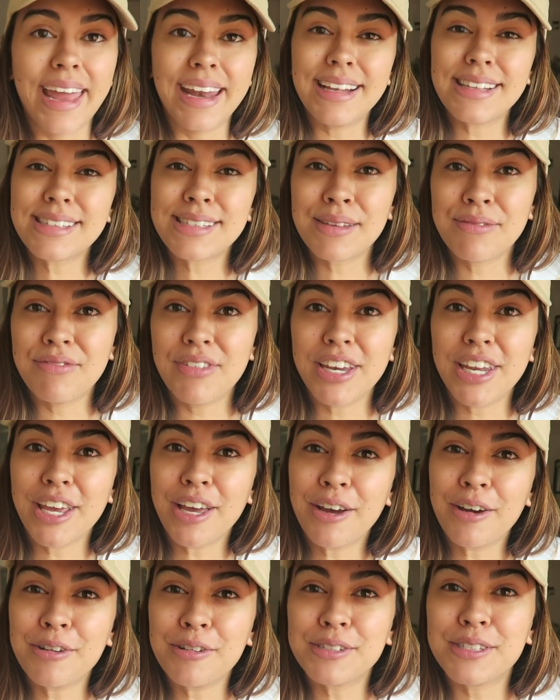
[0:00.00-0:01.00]
edit some
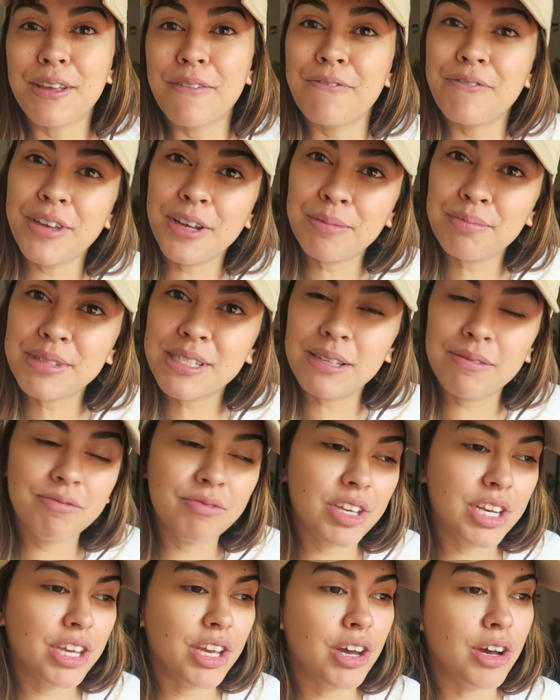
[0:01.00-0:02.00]
videos, film some
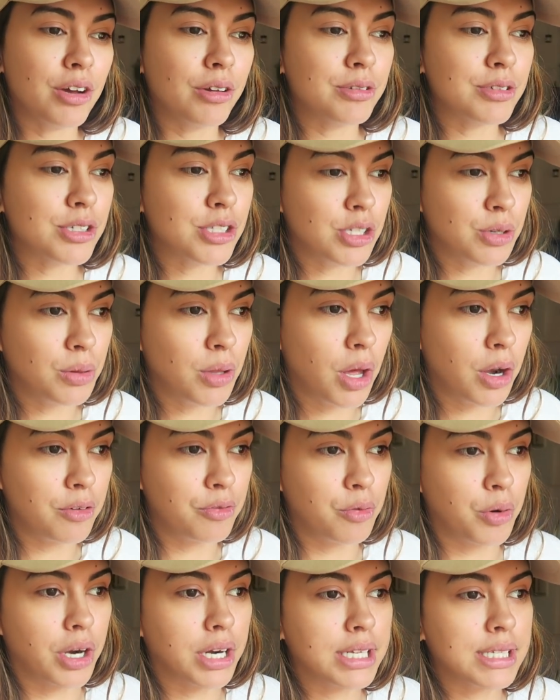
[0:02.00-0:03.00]
videos, do a lot
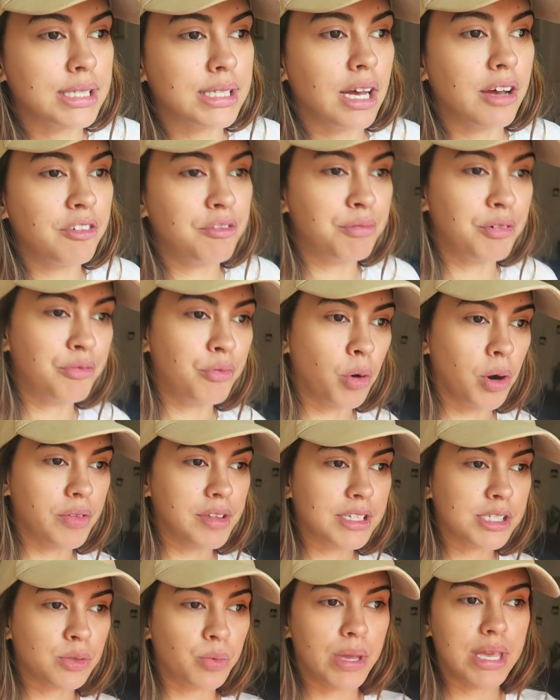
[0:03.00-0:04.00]
of work stuff before
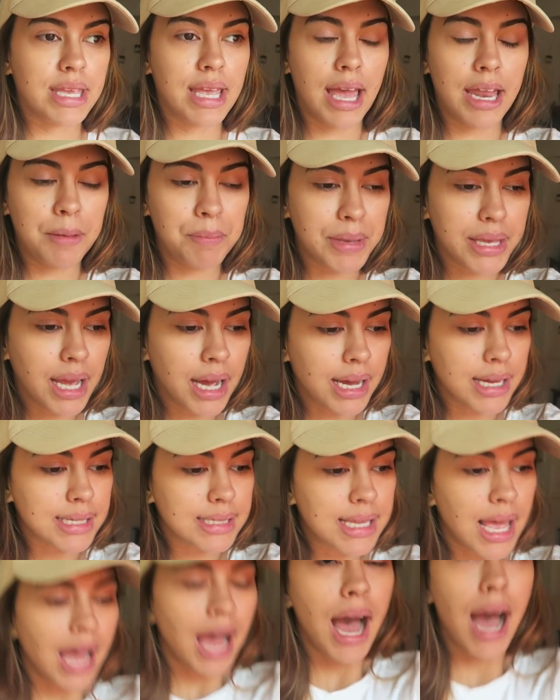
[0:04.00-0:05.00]
this weekend
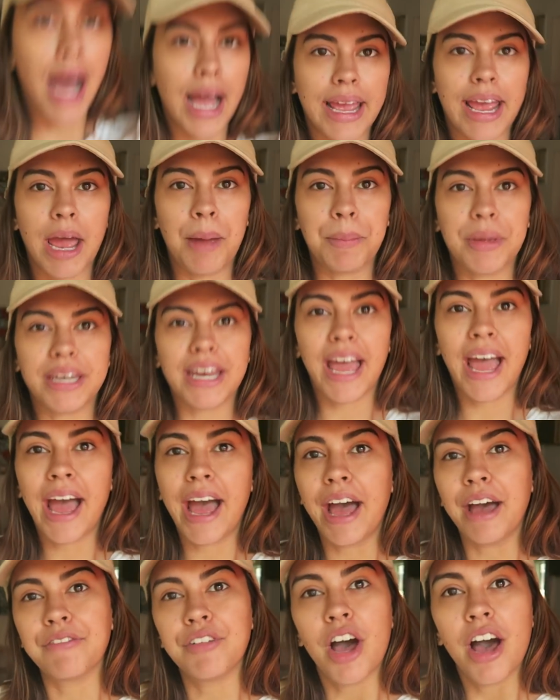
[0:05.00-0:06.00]
because I am gonna
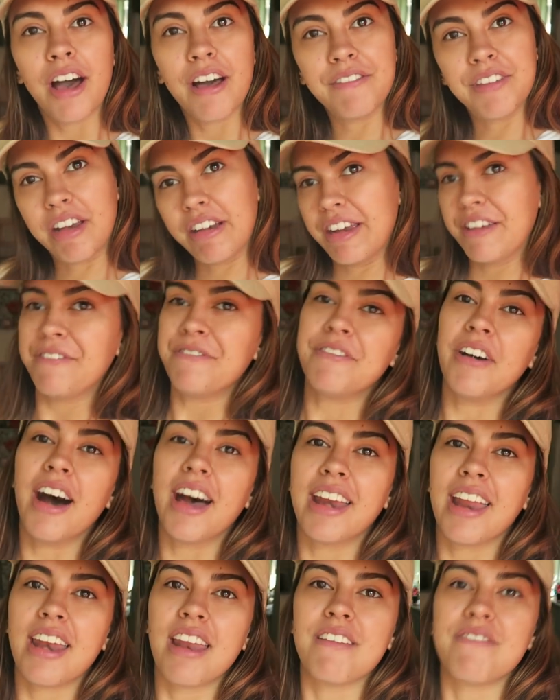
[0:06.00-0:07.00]
have a very
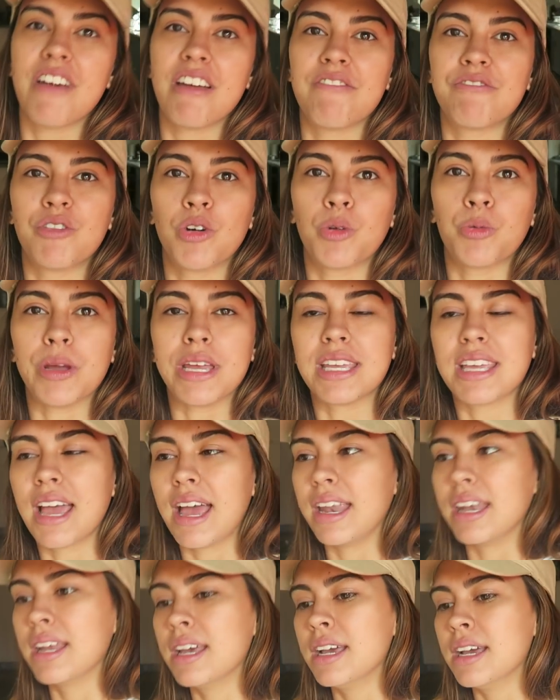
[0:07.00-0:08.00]
fun and eventful
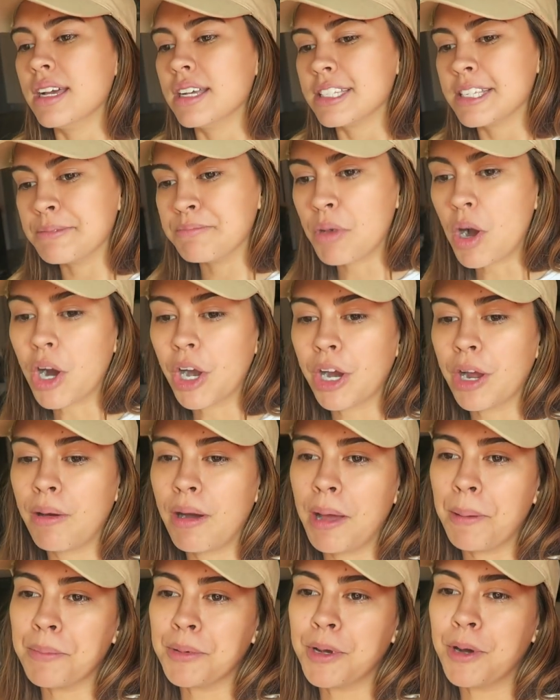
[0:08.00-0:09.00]
weekend. Tomorrow
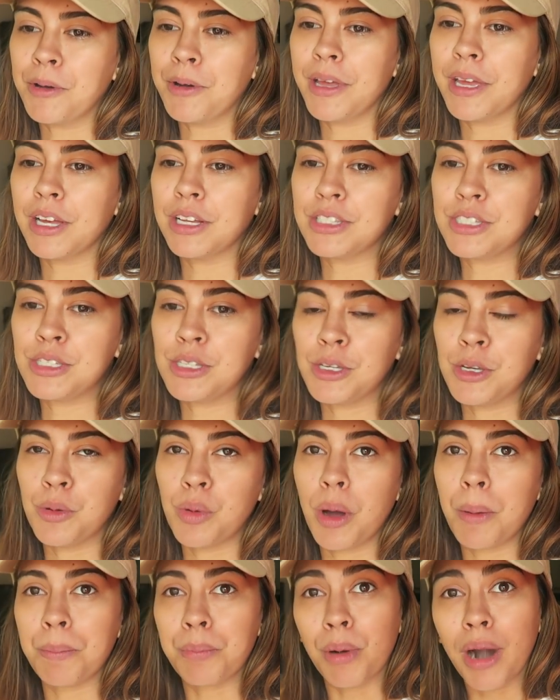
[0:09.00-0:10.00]
I'm going to
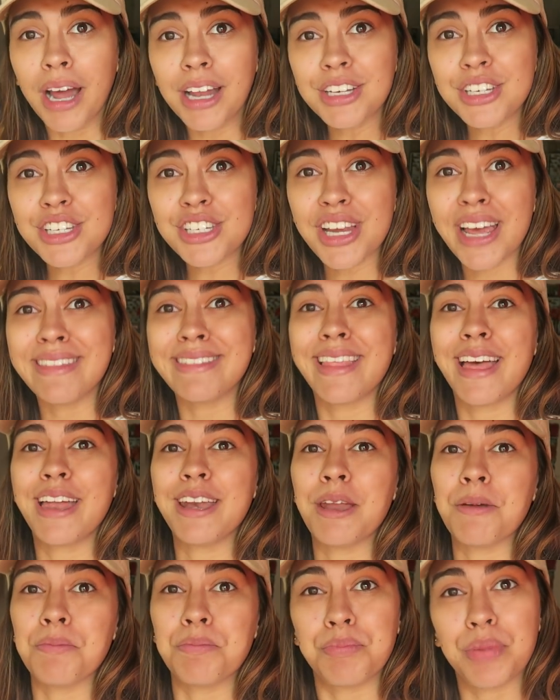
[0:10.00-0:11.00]
brunch and
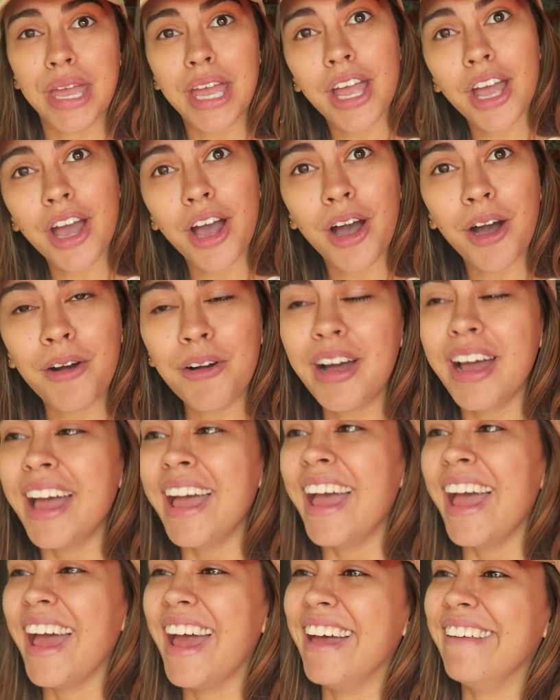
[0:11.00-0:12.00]
then bingo
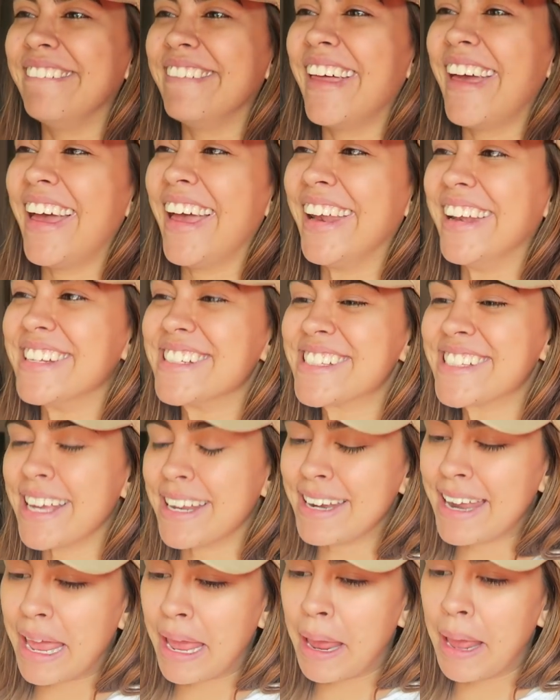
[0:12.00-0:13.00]
and then
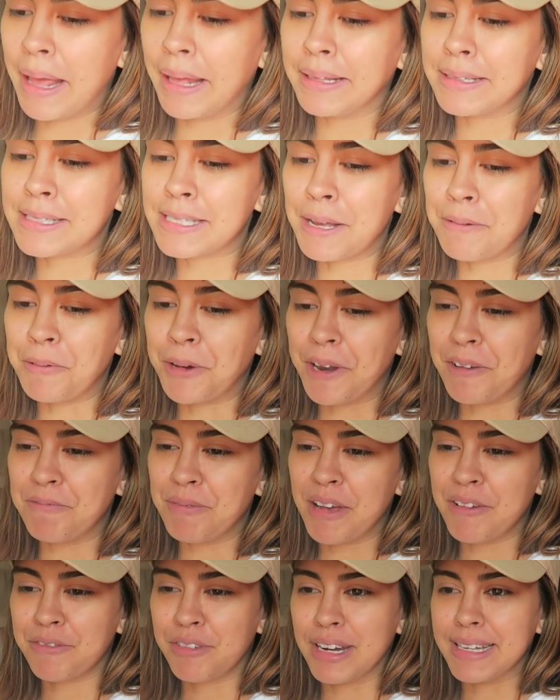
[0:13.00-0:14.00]
Sunday it's one of
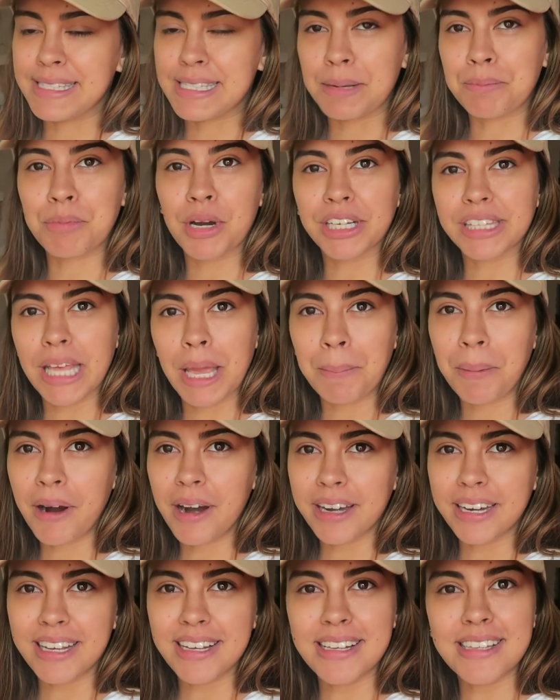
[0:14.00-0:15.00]
my friend's birthday
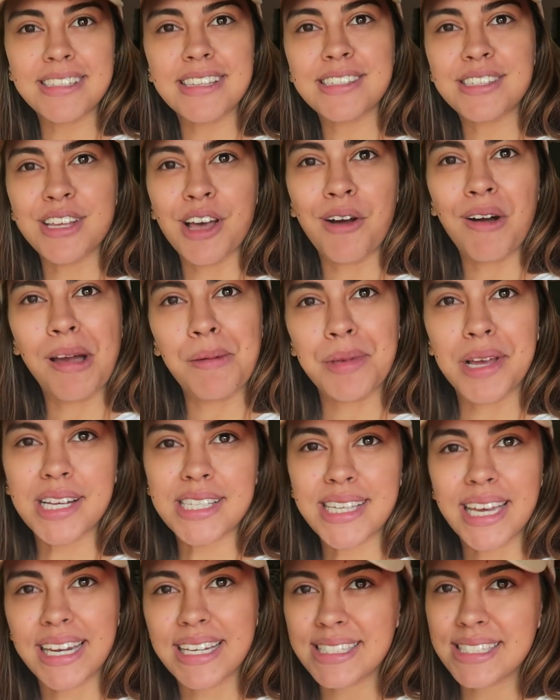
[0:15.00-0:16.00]
parties so I'm
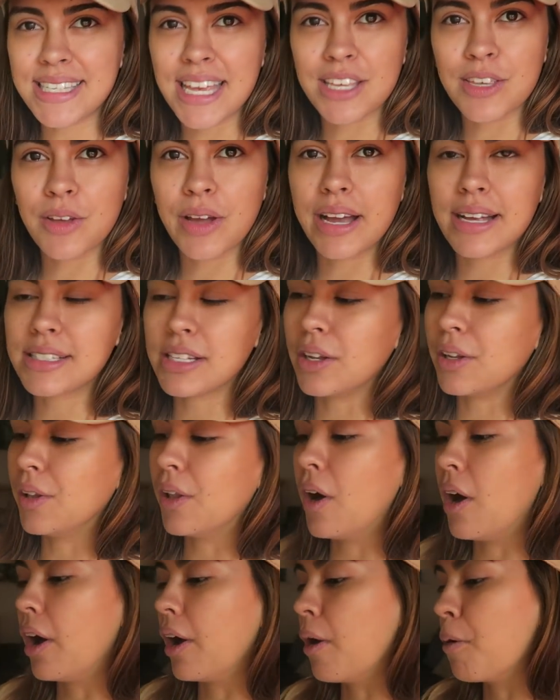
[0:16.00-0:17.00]
excited to take you guys
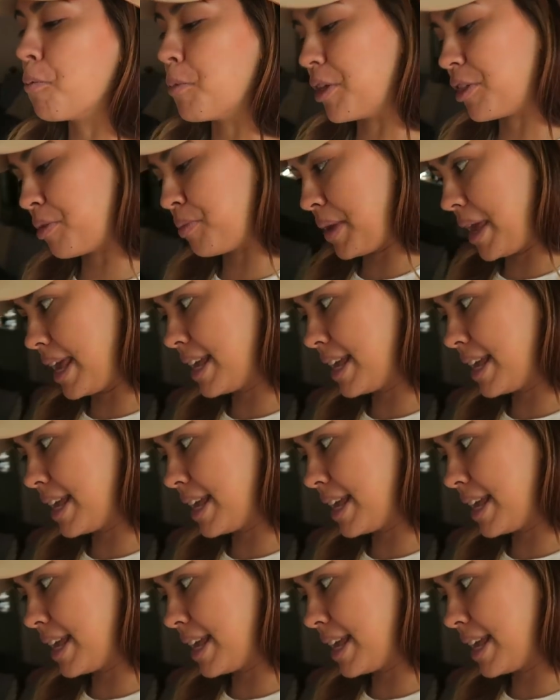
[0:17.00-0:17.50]
along with